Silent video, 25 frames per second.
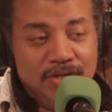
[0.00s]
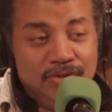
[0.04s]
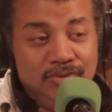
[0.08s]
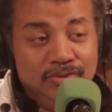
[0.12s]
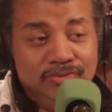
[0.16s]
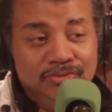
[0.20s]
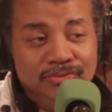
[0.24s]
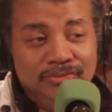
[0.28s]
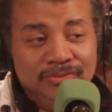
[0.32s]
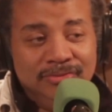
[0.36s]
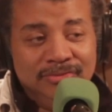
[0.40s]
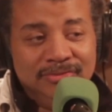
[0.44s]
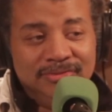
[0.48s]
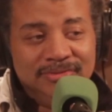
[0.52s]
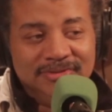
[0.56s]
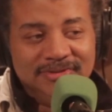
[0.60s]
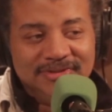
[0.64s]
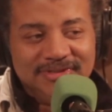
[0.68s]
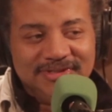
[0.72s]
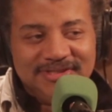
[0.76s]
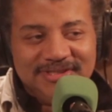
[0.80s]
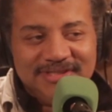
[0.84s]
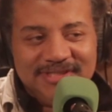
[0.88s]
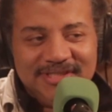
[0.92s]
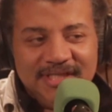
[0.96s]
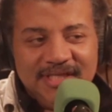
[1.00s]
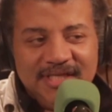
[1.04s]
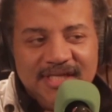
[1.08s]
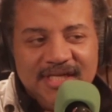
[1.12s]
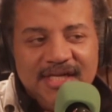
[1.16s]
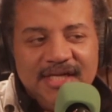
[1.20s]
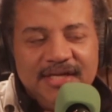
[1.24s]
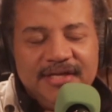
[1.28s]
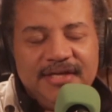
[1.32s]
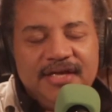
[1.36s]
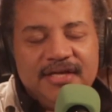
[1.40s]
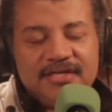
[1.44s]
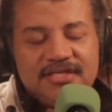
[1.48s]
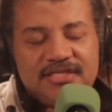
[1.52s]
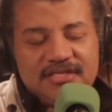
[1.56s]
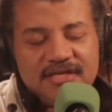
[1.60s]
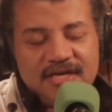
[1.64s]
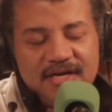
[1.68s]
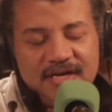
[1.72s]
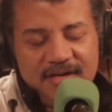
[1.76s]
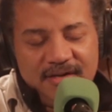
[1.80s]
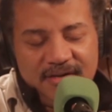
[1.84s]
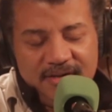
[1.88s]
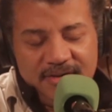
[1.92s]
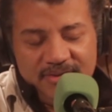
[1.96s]
Ooh. Oh, that is cool. Yeah,
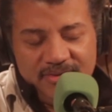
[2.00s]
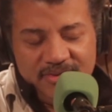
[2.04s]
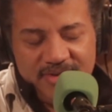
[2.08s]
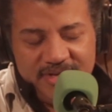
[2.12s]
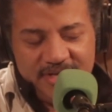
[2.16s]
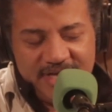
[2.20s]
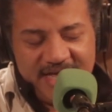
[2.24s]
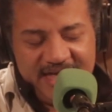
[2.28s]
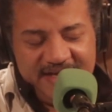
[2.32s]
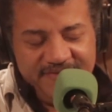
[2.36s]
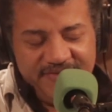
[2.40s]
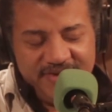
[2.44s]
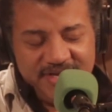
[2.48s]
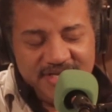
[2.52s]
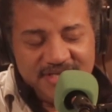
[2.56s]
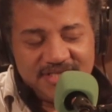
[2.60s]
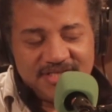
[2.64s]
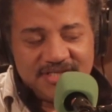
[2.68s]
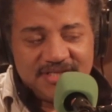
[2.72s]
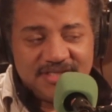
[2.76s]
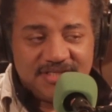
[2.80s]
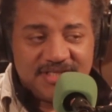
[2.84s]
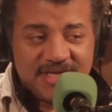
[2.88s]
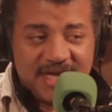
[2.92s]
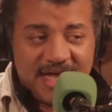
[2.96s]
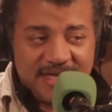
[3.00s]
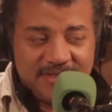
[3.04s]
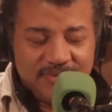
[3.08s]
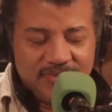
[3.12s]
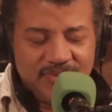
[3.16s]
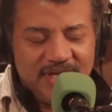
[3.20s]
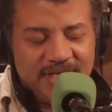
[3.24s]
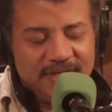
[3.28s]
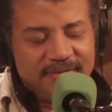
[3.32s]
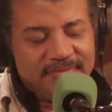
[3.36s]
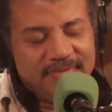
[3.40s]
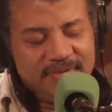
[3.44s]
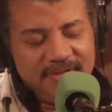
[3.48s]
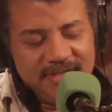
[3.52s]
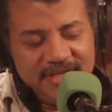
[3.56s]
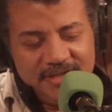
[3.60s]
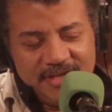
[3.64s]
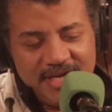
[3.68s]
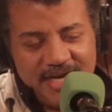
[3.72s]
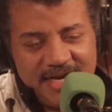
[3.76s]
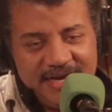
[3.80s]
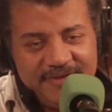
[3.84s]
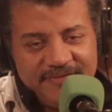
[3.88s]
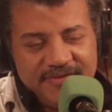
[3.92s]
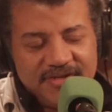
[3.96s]
so evidence suggests, well,
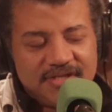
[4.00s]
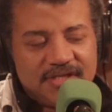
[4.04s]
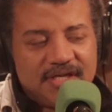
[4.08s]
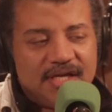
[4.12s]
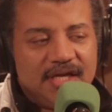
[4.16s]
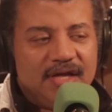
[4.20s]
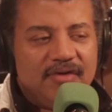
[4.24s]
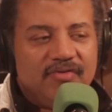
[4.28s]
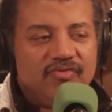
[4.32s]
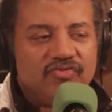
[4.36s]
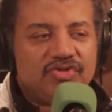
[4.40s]
not evidence,